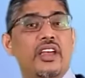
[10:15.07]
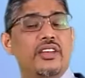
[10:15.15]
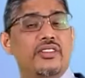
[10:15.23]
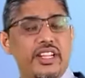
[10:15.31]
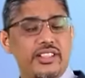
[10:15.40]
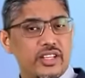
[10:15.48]

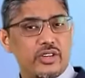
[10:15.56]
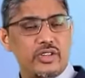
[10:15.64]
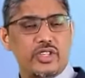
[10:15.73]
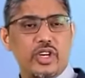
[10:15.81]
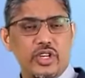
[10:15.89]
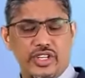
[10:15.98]
That's a
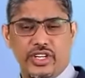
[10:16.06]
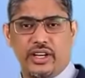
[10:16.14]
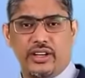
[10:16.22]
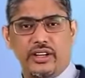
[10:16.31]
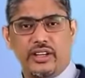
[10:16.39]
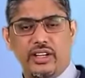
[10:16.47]
good
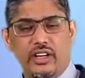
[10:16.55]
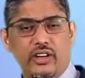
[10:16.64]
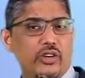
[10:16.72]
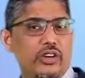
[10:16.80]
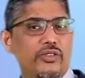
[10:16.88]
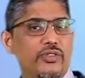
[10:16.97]
question.
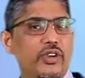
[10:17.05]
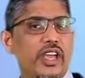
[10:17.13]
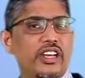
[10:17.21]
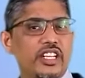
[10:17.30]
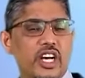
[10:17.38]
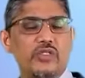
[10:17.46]
If you
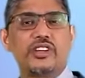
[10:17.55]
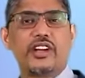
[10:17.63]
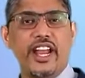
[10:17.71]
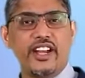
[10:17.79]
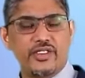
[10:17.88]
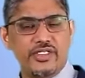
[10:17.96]
encounter
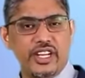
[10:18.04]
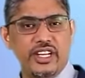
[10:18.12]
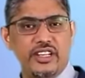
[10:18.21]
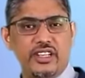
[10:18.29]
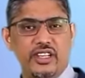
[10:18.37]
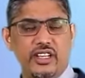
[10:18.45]

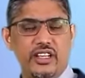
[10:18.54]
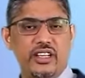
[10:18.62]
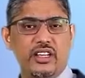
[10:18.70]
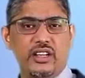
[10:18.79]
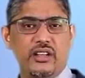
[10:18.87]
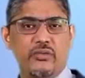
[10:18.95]
heterogeneity,
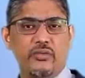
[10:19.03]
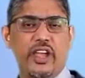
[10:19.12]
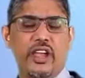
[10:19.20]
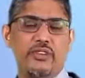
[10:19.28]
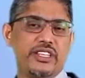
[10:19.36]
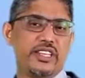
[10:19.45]

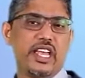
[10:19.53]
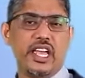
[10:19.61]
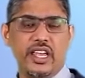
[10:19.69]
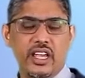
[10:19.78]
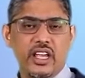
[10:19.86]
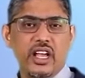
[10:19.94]
where we
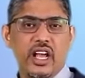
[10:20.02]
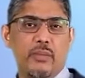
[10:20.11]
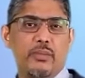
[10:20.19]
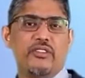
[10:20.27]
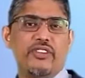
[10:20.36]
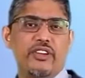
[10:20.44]
say
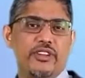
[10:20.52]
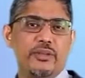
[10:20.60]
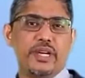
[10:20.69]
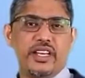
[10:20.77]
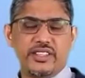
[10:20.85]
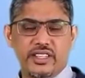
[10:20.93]
above
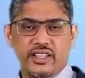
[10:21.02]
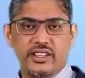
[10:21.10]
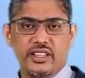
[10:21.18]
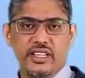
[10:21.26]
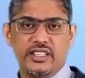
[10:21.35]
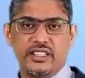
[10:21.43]

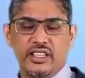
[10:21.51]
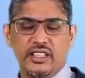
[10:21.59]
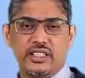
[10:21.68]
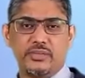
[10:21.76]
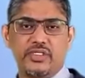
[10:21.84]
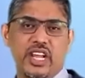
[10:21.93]
50% is a
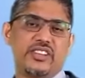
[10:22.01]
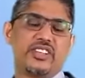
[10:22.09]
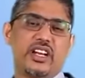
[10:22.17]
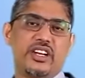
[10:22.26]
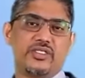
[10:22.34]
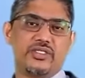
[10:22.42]
substantial
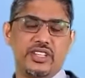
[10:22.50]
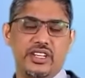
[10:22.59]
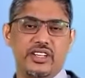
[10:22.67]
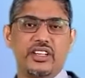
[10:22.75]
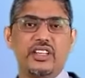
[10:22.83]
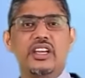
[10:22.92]

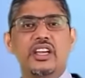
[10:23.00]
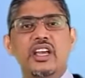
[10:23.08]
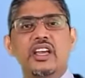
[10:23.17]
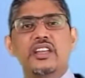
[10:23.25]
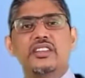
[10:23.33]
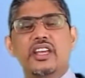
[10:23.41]
heterogeneity,
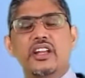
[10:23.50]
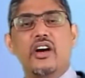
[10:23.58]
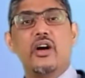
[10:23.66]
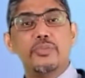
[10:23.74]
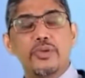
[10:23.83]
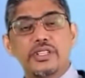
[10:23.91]
then
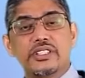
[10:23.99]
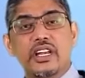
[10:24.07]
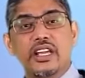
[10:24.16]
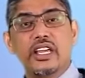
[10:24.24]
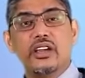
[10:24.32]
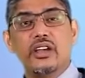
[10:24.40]

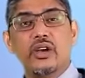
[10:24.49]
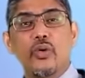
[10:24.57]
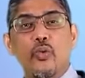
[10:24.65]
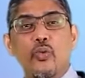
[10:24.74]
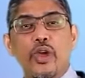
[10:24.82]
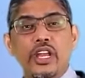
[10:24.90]
obviously
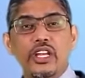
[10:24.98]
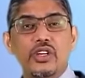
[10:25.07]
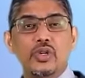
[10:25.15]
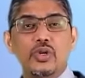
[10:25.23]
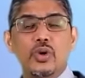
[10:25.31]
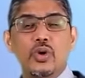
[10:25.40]
we need
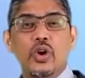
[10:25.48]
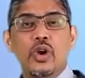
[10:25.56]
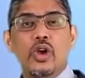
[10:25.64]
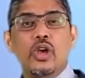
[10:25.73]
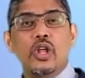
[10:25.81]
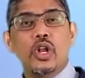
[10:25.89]
to
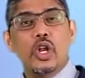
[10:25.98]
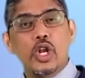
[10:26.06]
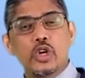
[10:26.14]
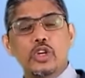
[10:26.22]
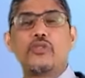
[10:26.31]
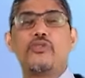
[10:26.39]

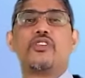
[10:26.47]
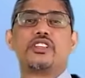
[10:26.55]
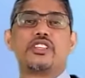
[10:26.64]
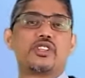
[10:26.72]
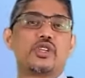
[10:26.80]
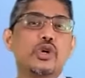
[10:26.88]
look for the
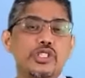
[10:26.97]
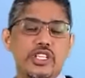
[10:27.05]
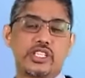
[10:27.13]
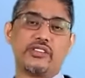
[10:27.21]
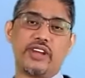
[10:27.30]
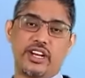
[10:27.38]

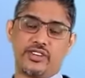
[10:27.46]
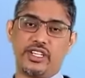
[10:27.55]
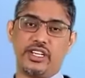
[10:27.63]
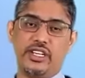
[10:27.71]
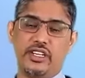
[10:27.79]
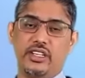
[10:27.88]
sources of
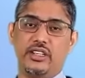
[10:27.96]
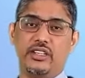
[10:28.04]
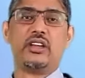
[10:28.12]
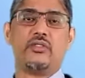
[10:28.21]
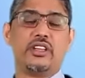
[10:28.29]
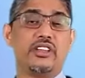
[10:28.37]
heterogeneity,
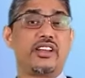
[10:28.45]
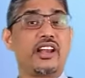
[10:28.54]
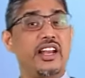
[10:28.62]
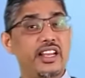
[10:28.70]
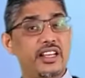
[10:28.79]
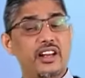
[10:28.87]
whether
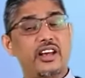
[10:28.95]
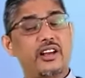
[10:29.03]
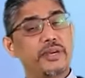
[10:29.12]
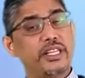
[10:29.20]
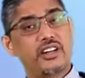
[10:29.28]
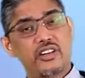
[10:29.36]
clinical or
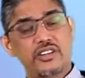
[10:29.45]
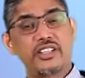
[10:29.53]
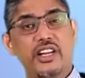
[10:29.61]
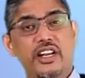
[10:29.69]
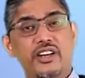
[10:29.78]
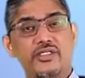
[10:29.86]

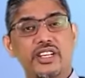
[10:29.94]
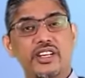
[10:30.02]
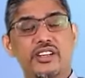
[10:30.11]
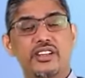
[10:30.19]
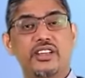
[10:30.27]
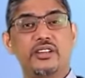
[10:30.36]
methodological
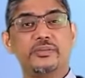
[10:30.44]
heterogeneity,